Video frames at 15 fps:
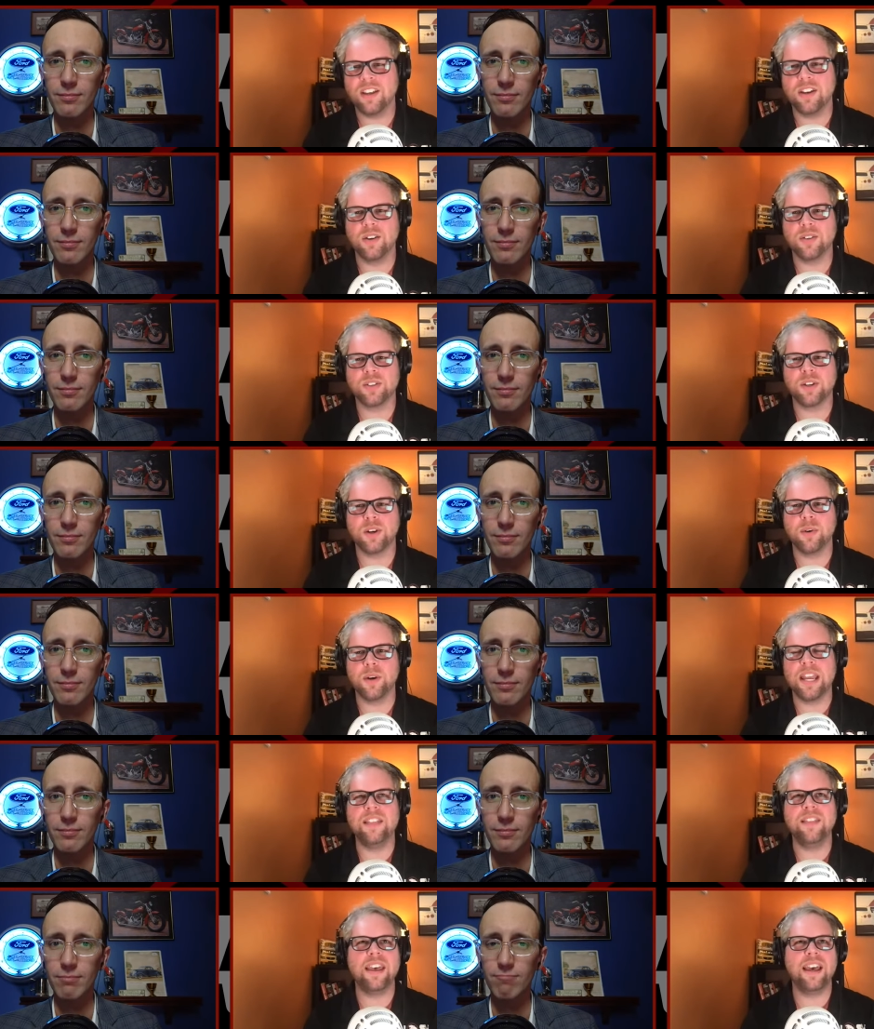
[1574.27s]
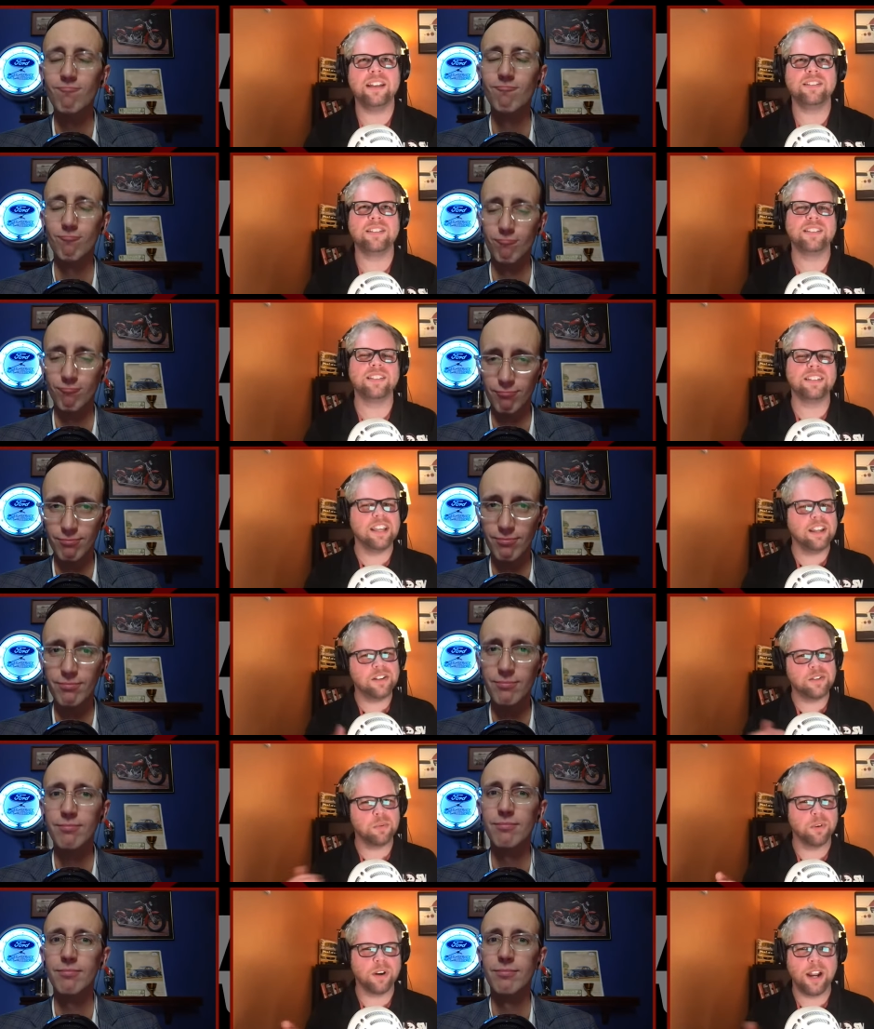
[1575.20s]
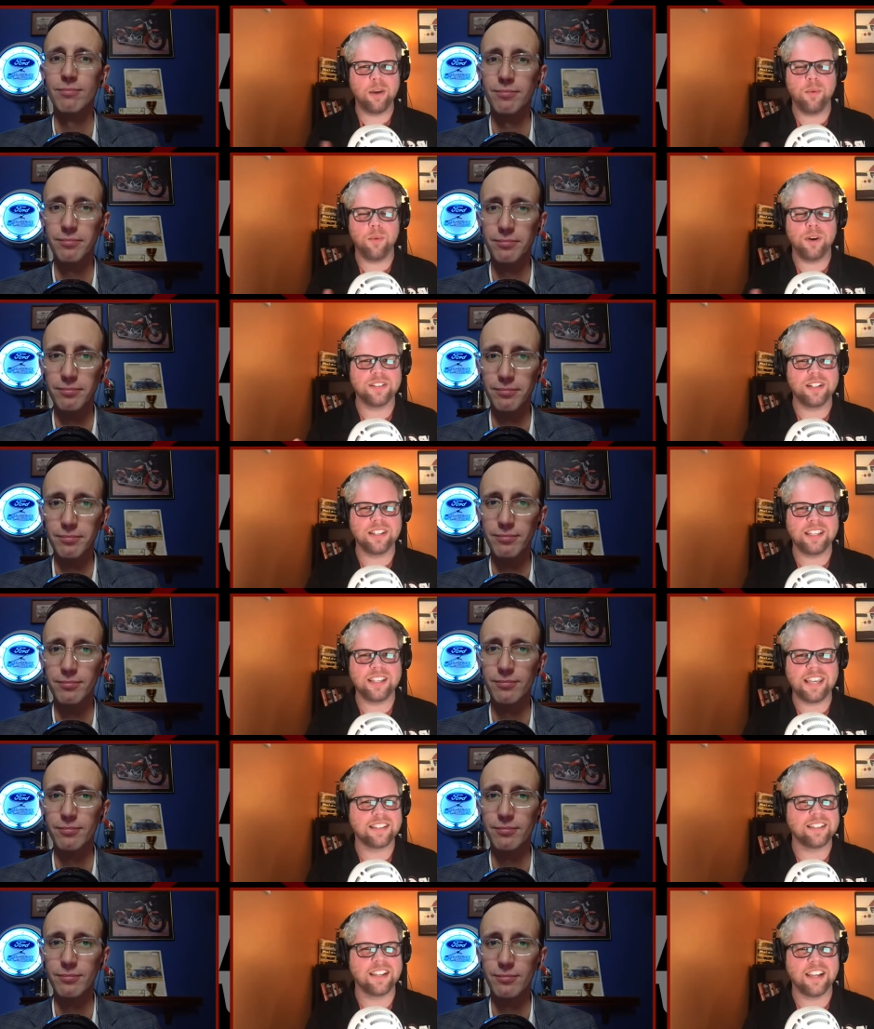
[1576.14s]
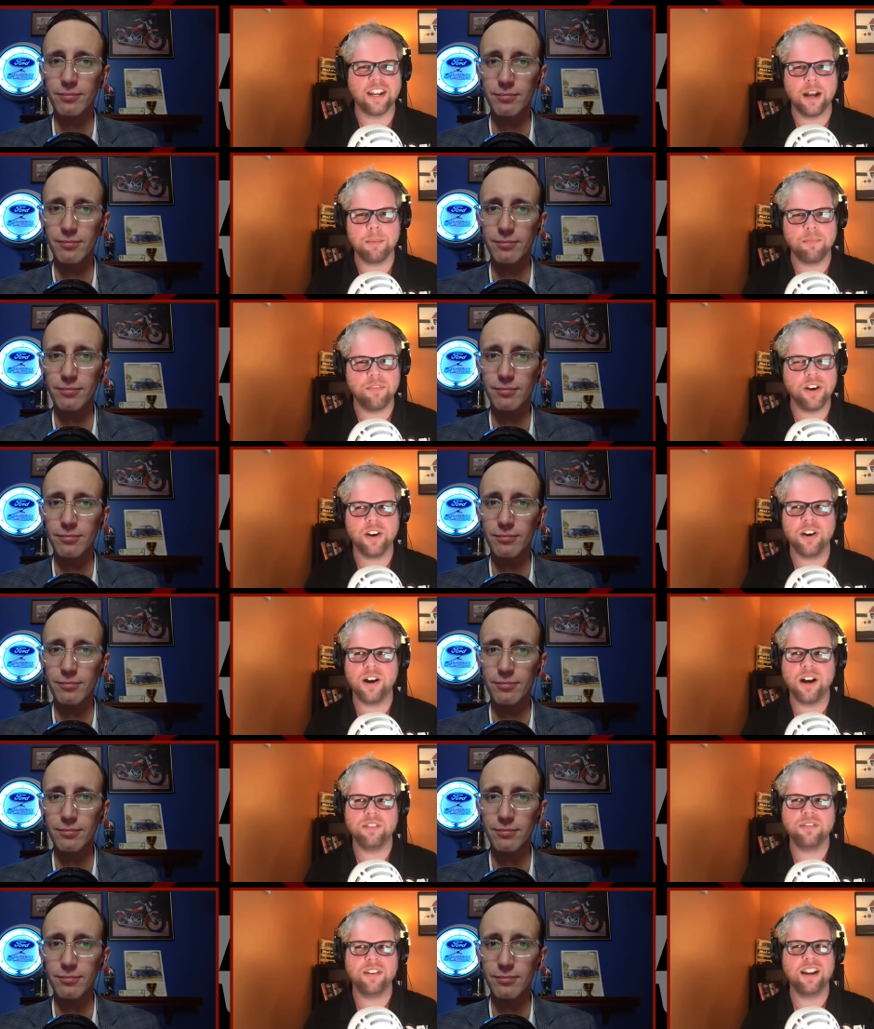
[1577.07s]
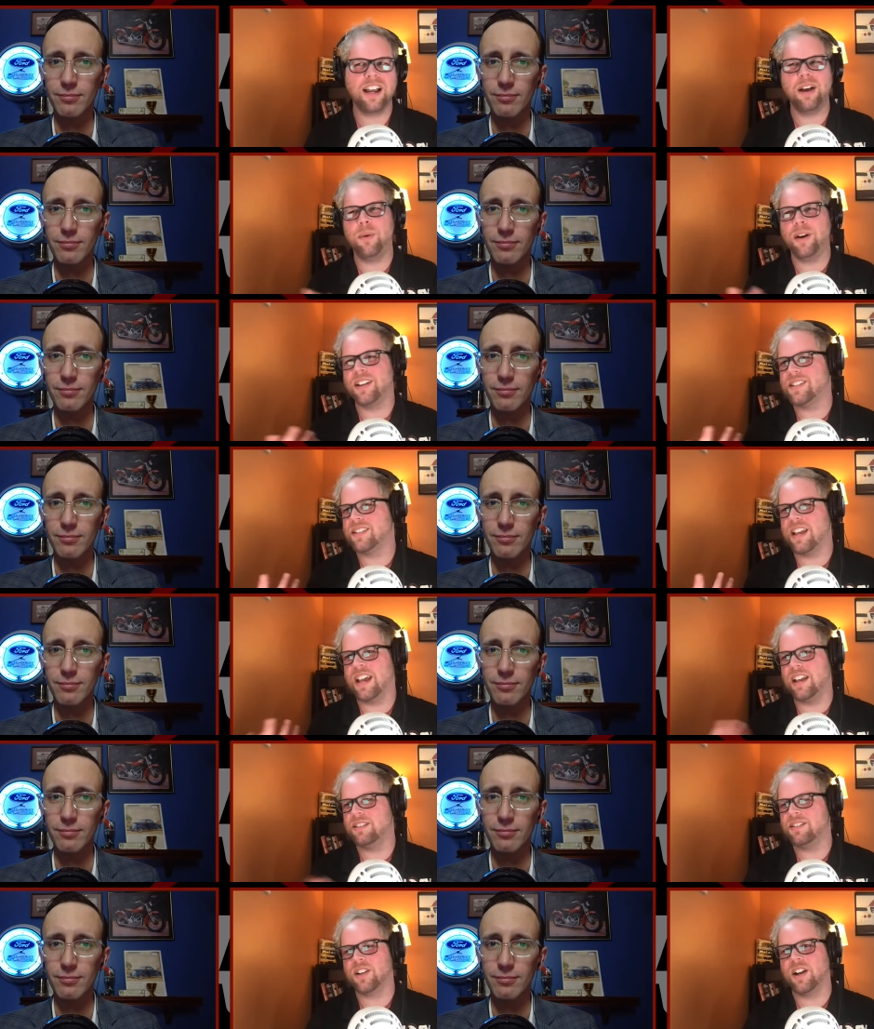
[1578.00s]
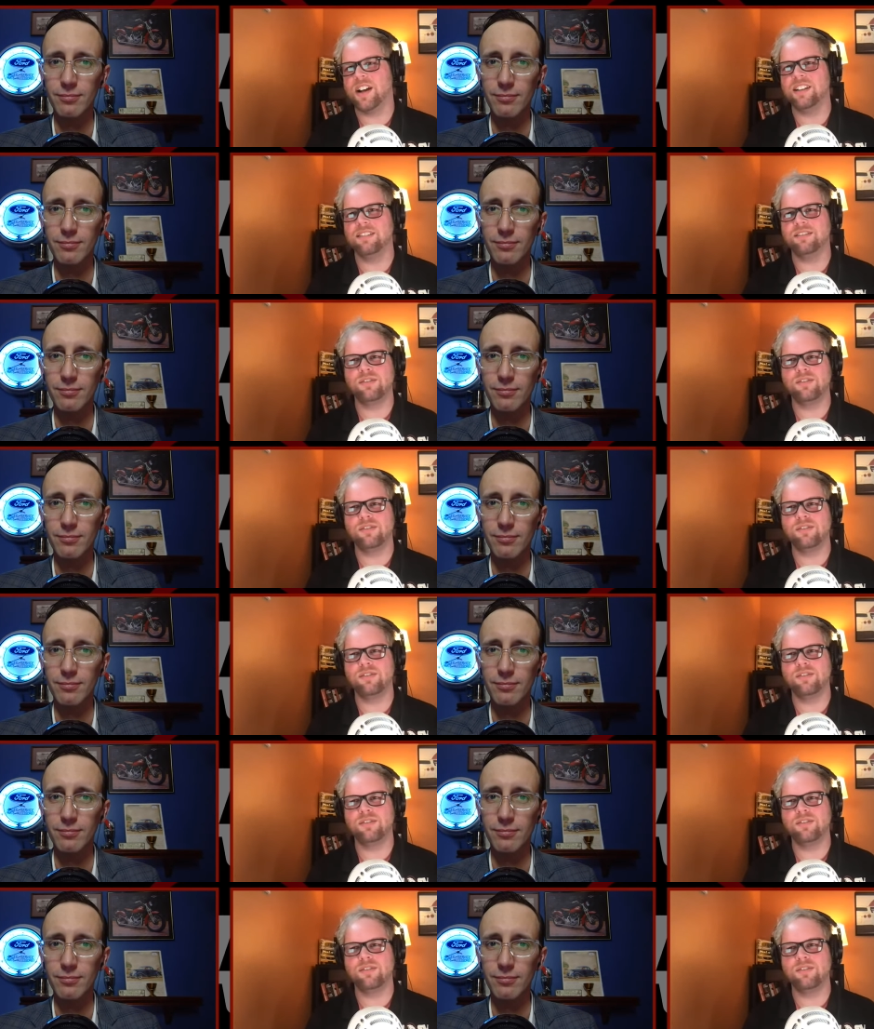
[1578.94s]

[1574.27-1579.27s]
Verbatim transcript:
Speaker 1: You know, so in that stint where I wasn't gassing it up very often, I want to say I saw it